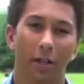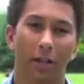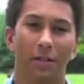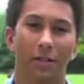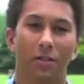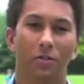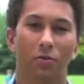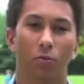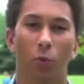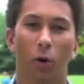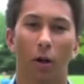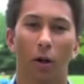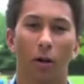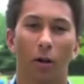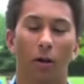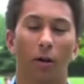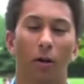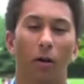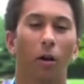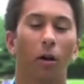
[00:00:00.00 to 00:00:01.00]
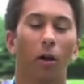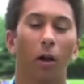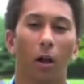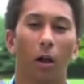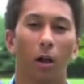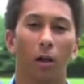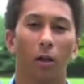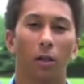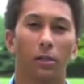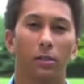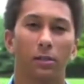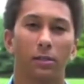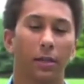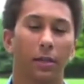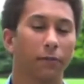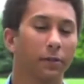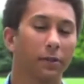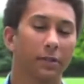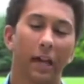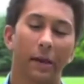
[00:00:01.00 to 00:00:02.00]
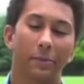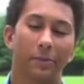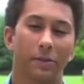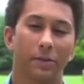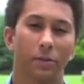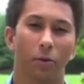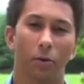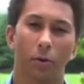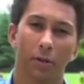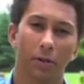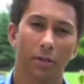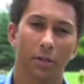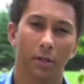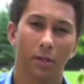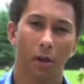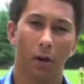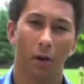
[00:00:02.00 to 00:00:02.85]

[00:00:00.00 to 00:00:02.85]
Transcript: place where different types of students